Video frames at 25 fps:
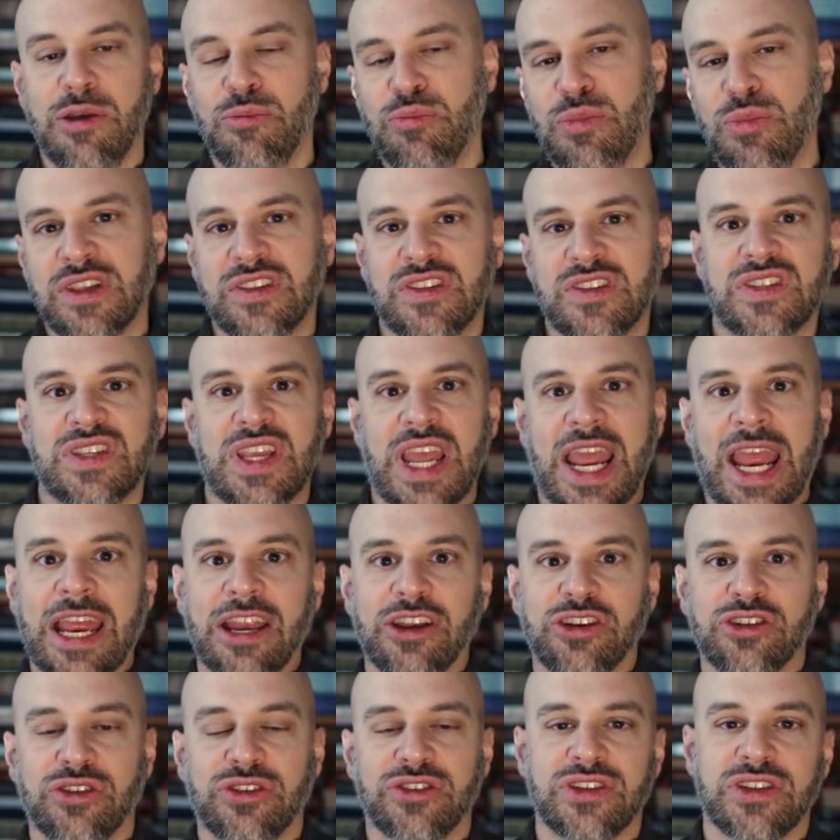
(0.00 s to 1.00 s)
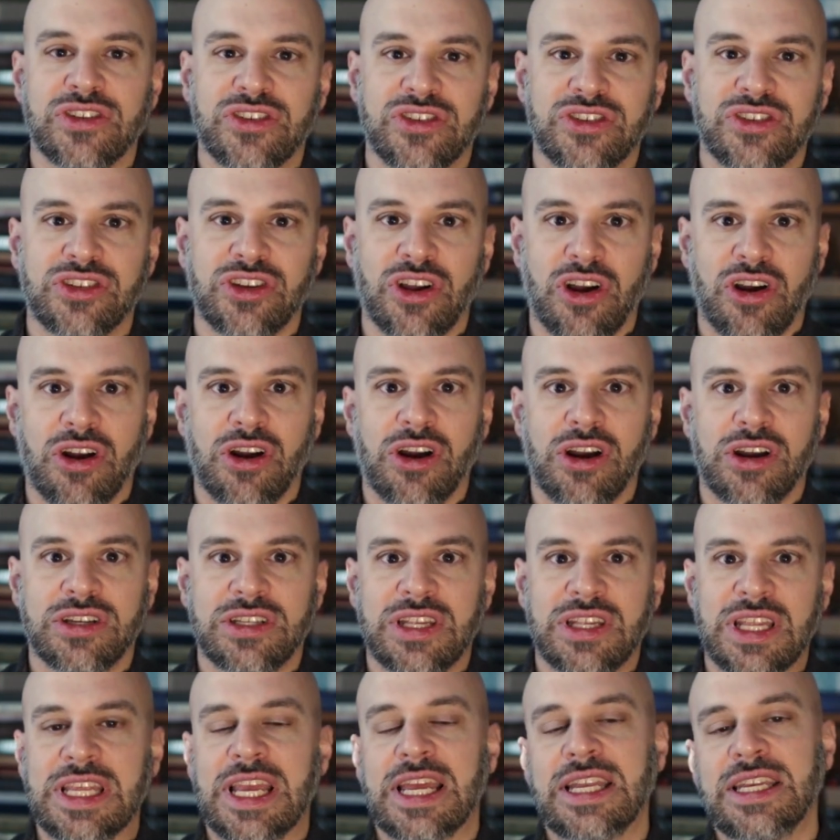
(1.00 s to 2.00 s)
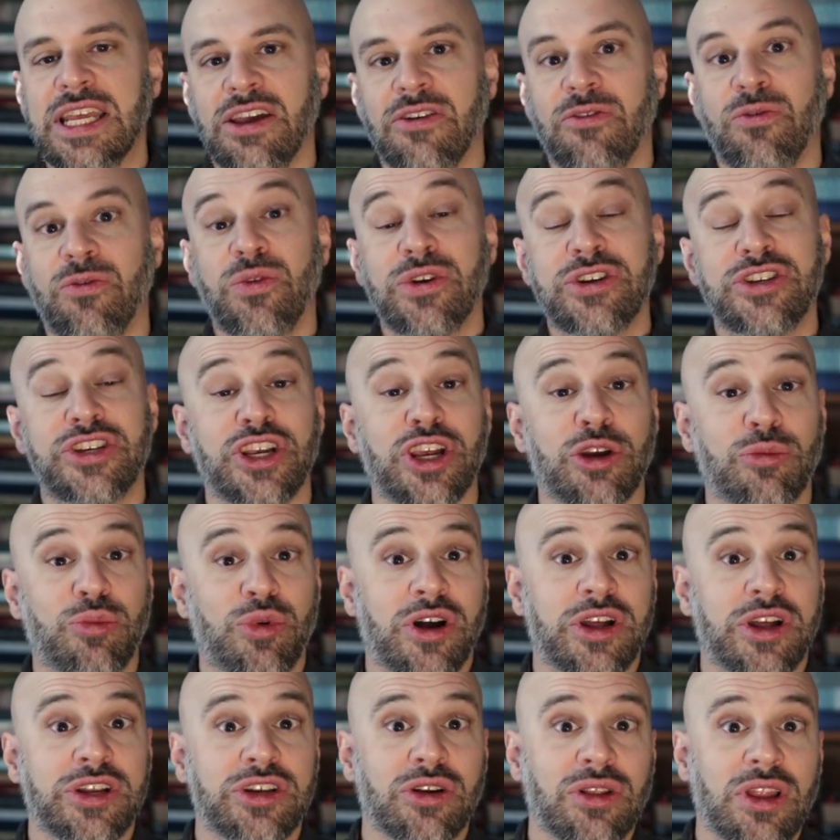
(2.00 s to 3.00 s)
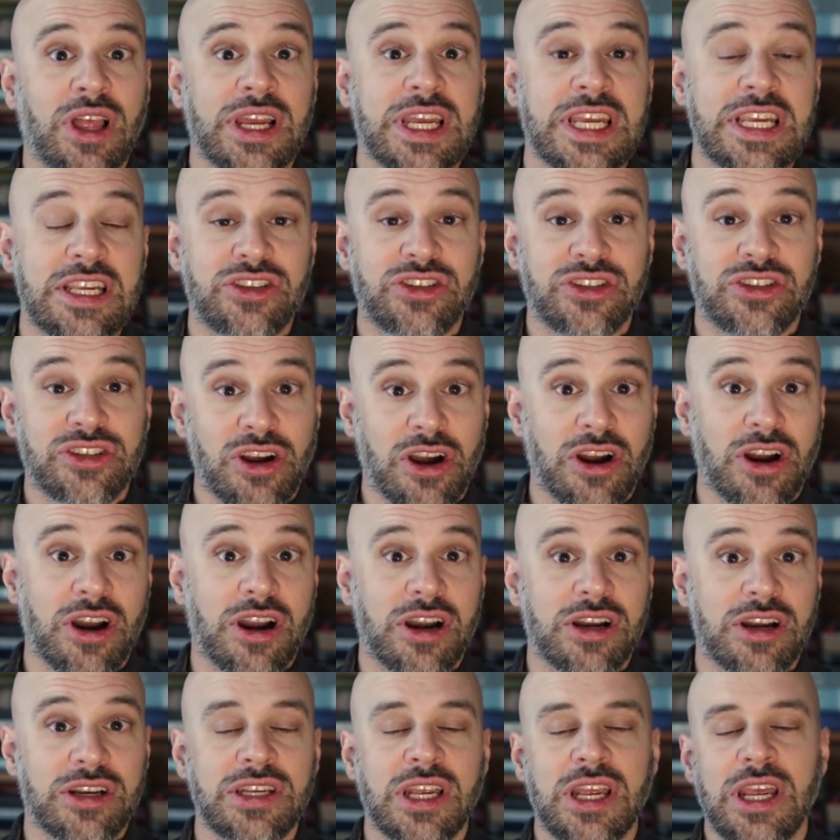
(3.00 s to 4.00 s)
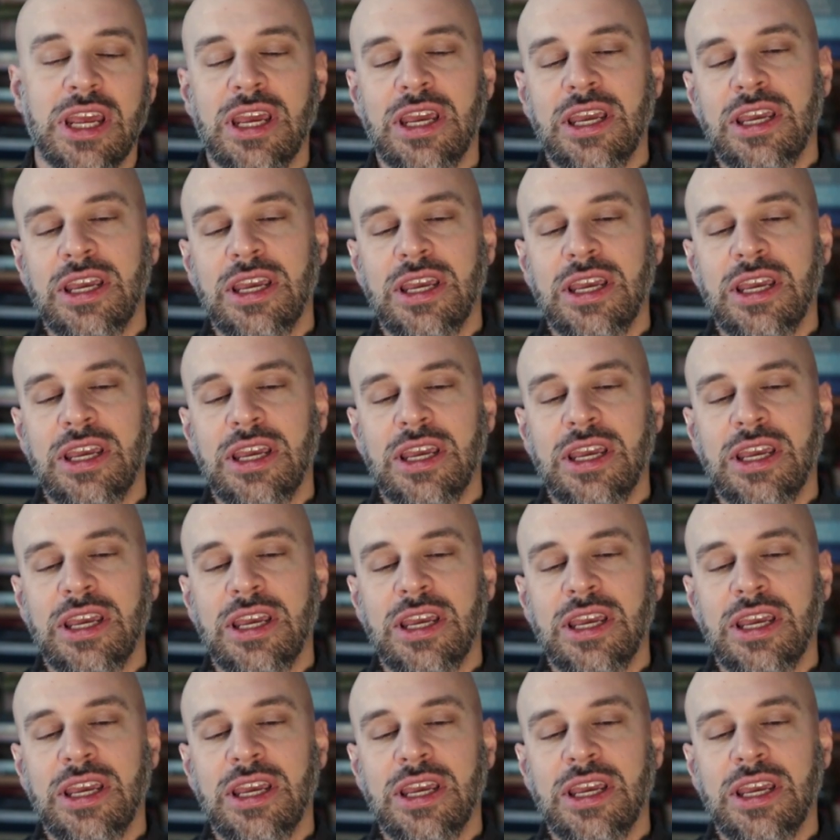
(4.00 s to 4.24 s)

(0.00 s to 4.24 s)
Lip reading: It mixes angels and stars and the idea of wishing upon your lucky stars.